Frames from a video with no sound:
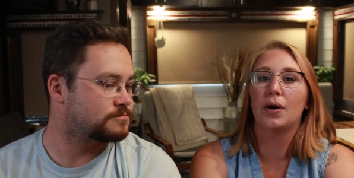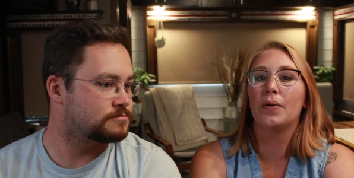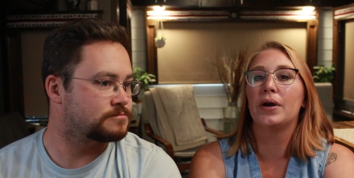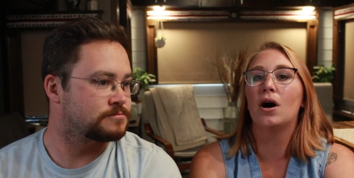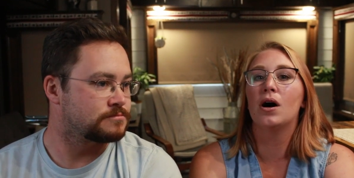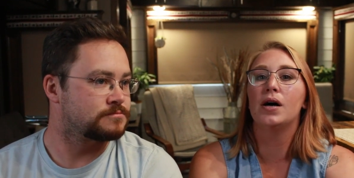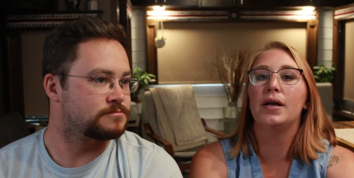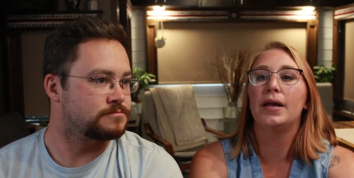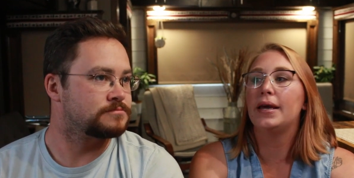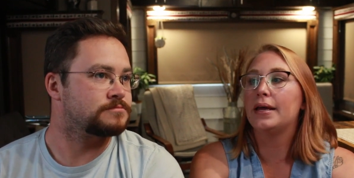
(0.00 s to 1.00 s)
Speaker 1: going on
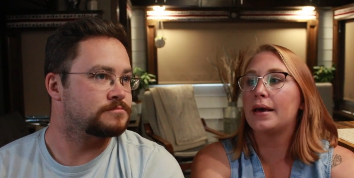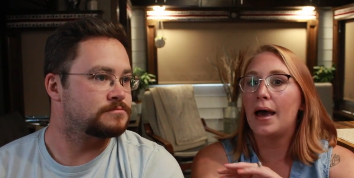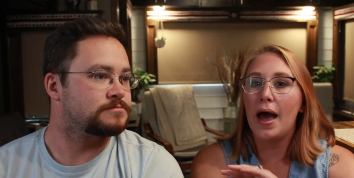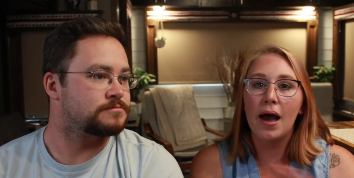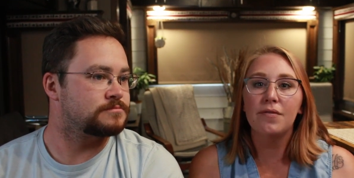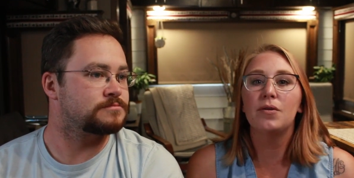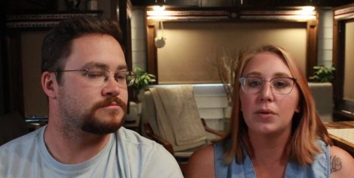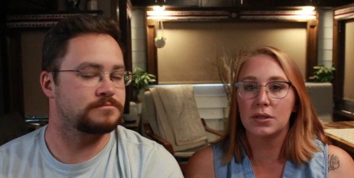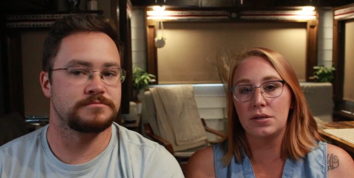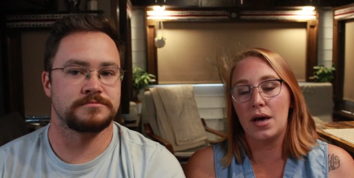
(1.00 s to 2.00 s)
in
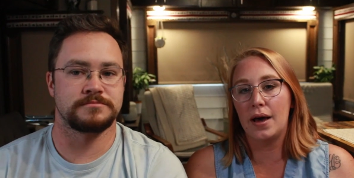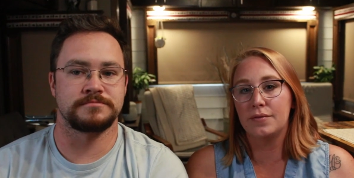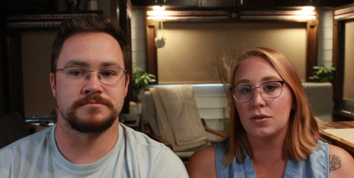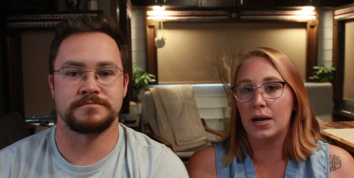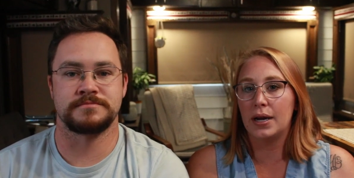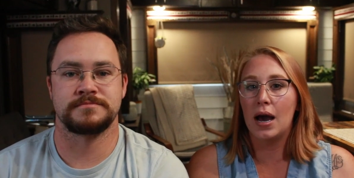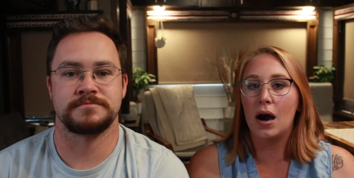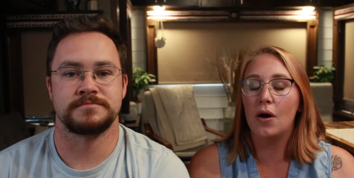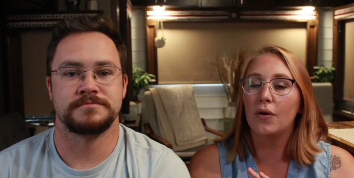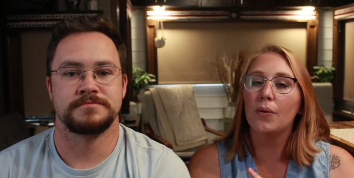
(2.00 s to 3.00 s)
everyone's lives right
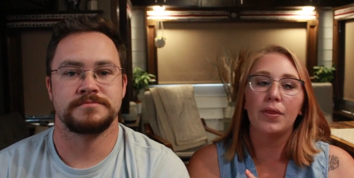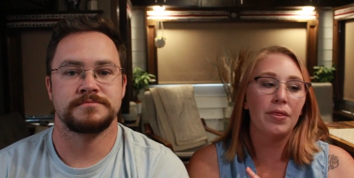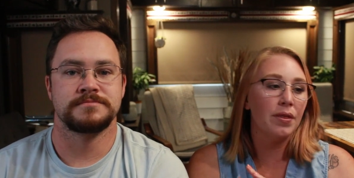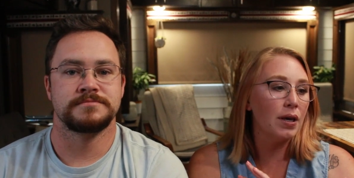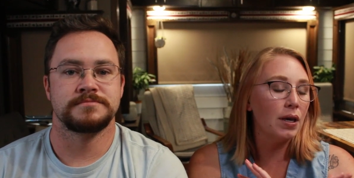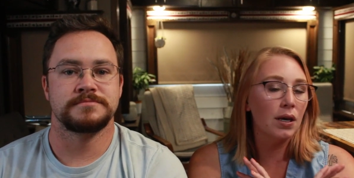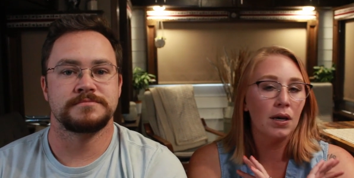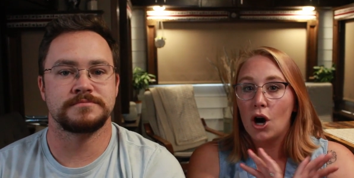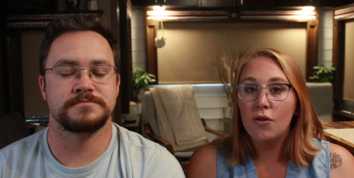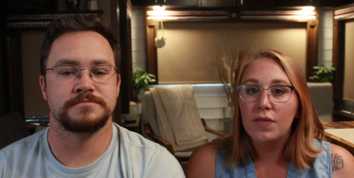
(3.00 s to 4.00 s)
now with the
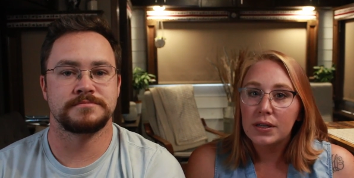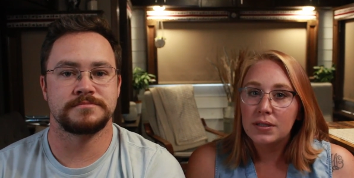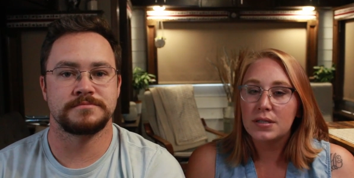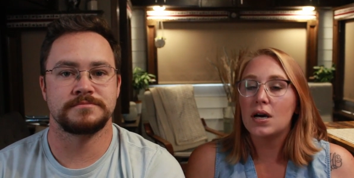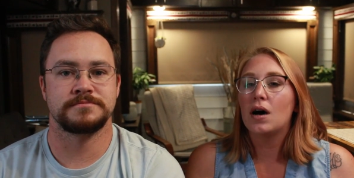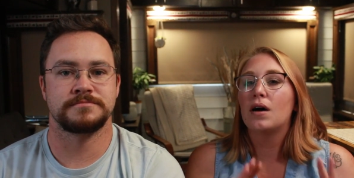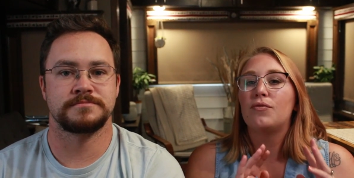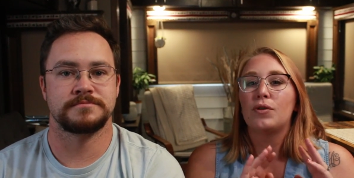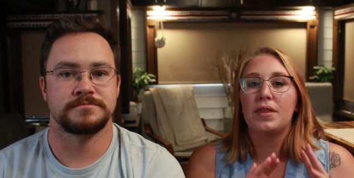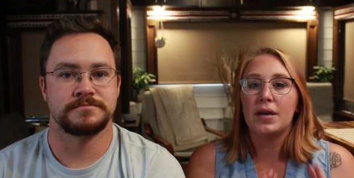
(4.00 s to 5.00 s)
COVID stuff,
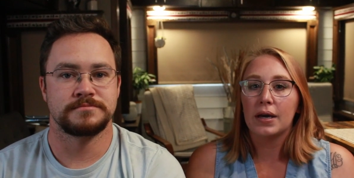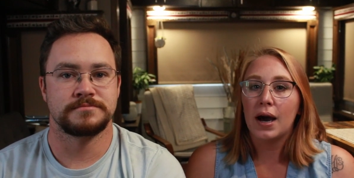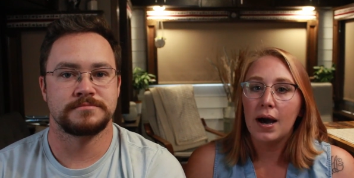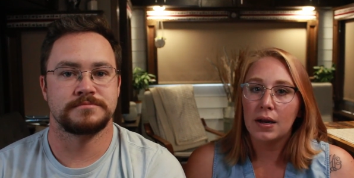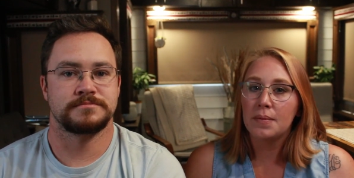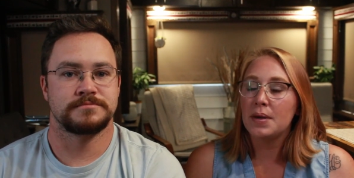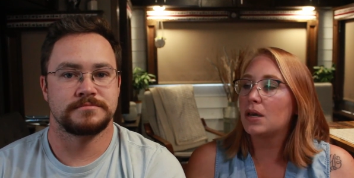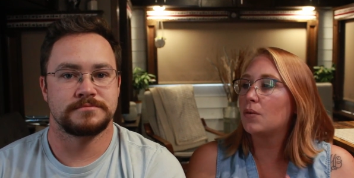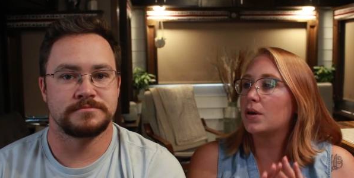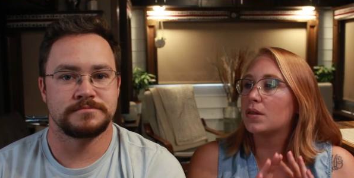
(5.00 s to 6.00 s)
with the economy,
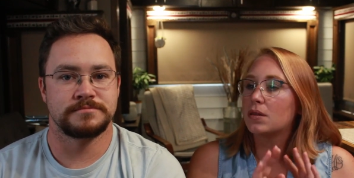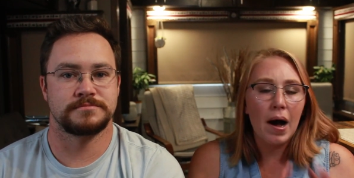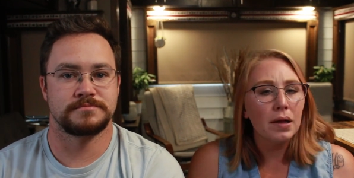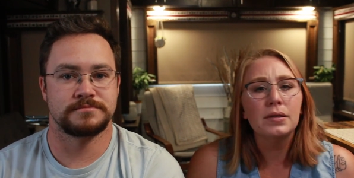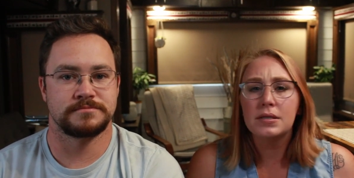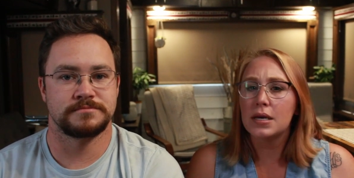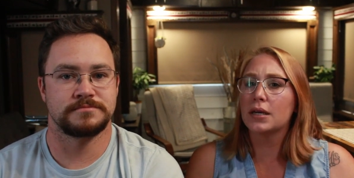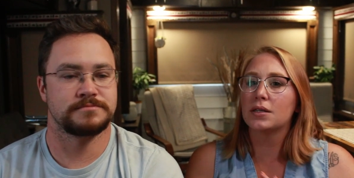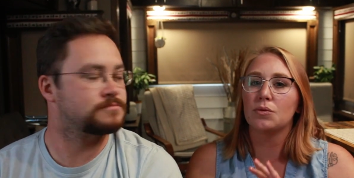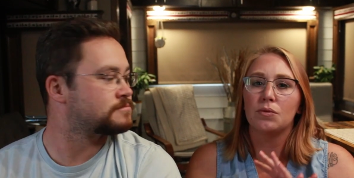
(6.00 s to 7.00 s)
with
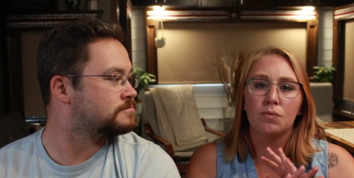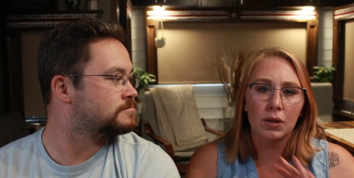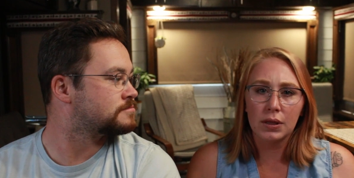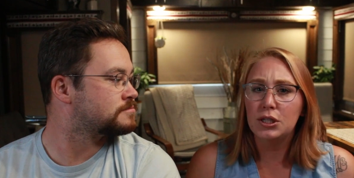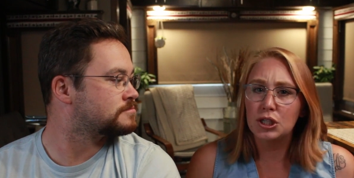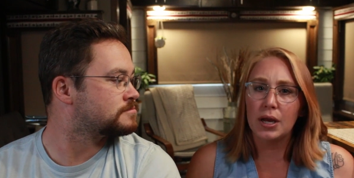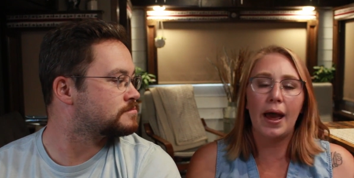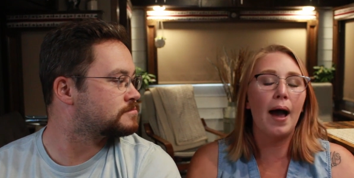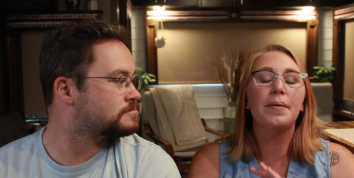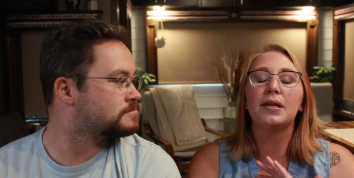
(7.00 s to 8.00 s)
politics, with religion.
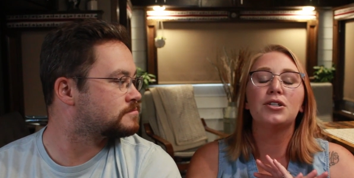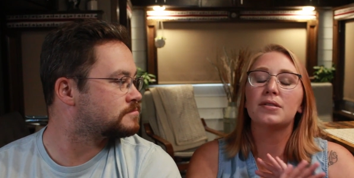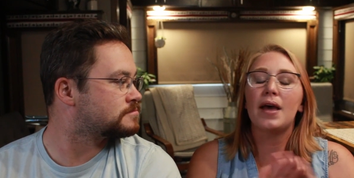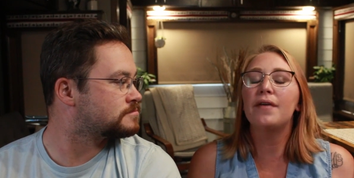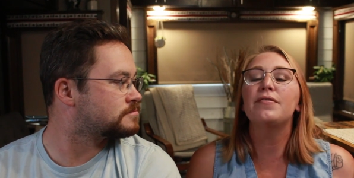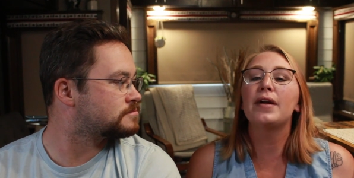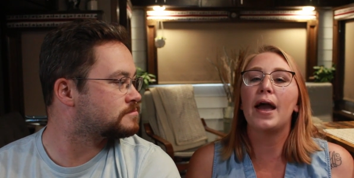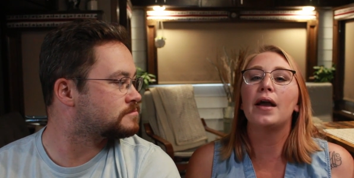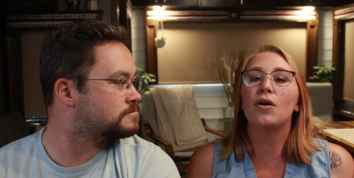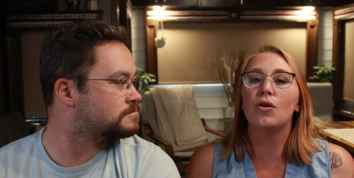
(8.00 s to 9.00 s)
I mean, just every
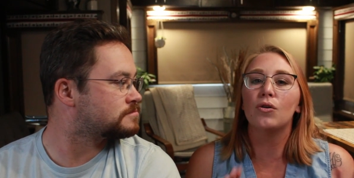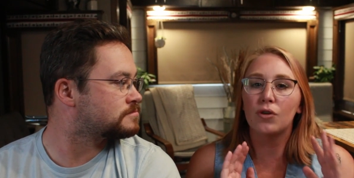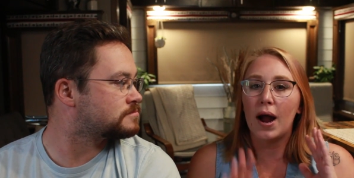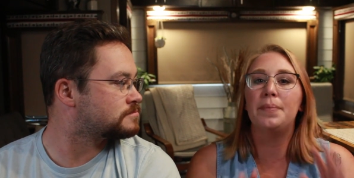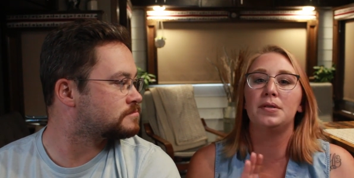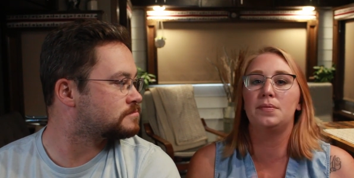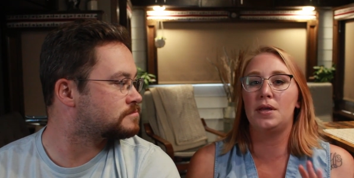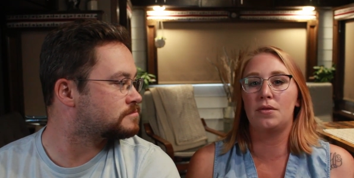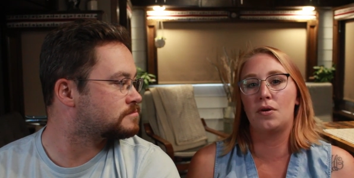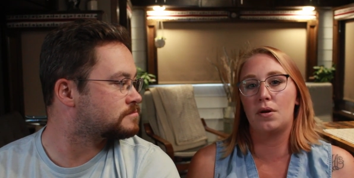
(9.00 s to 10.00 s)
angle crap is being
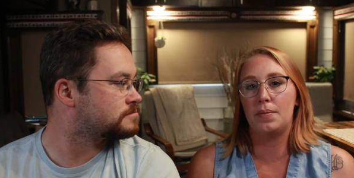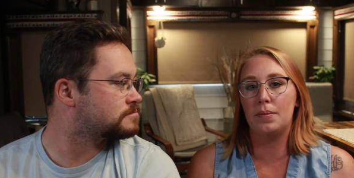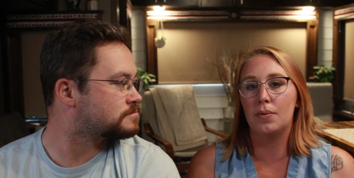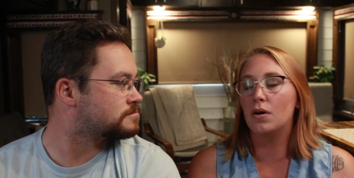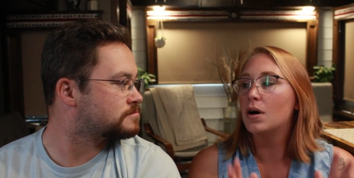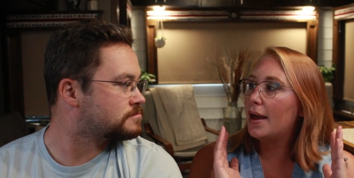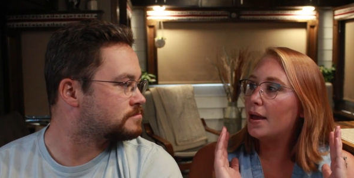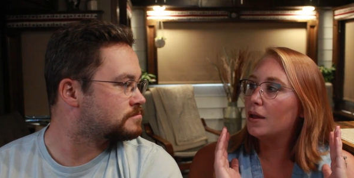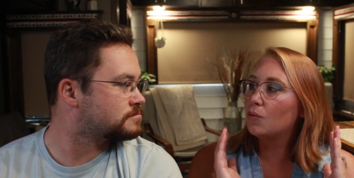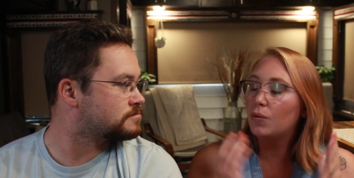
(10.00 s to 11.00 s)
thrown at people.
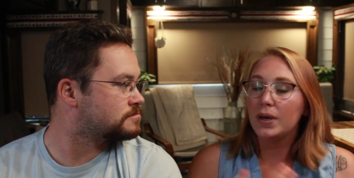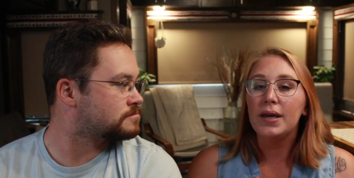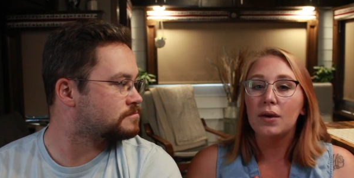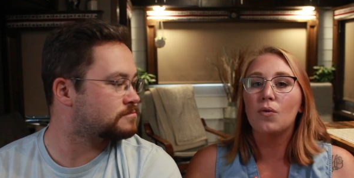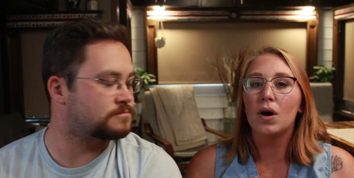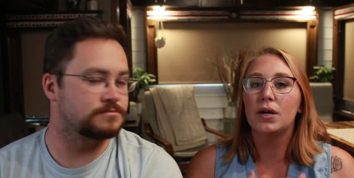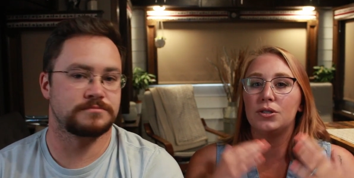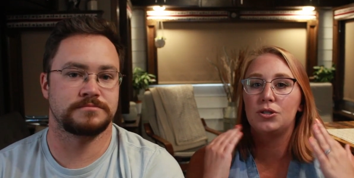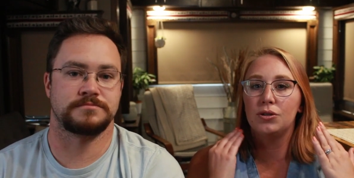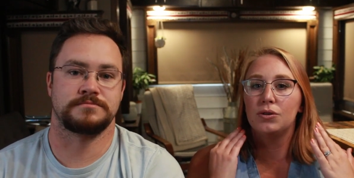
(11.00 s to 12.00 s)
And we want
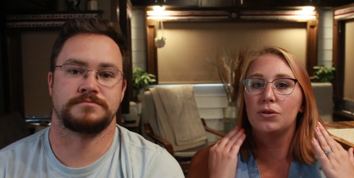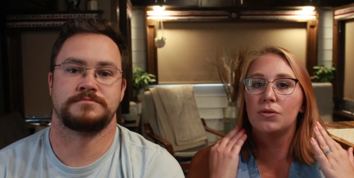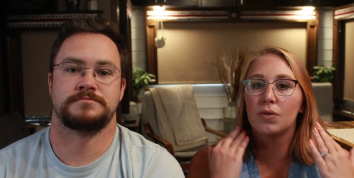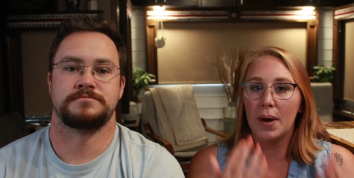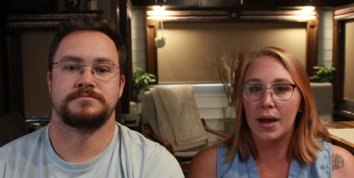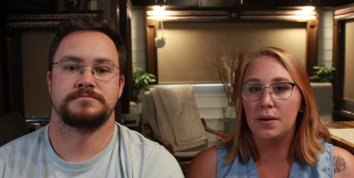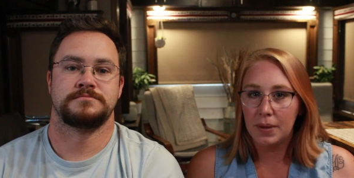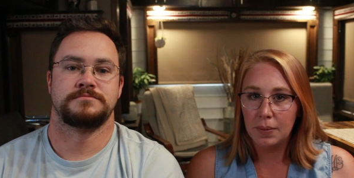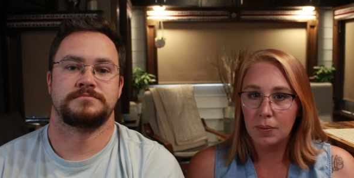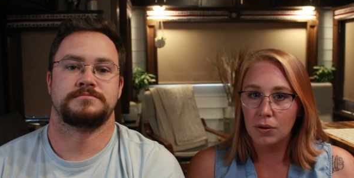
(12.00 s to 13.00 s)
to remind
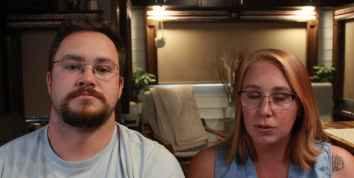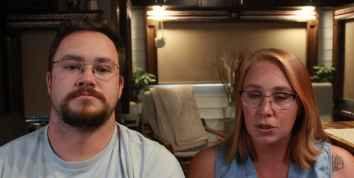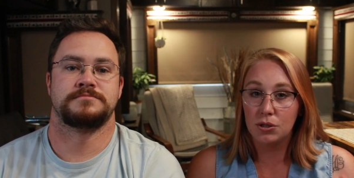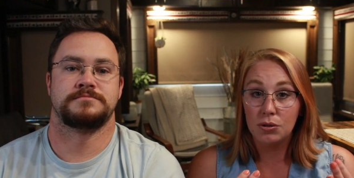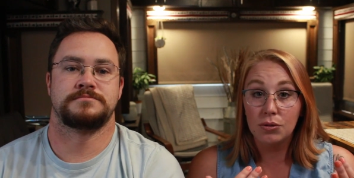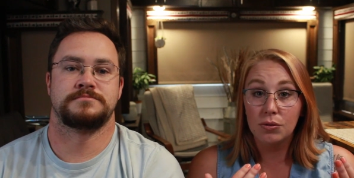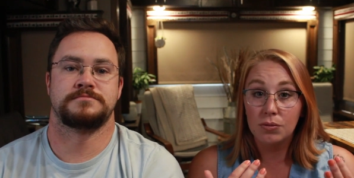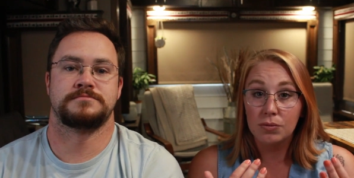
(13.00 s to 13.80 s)
people to do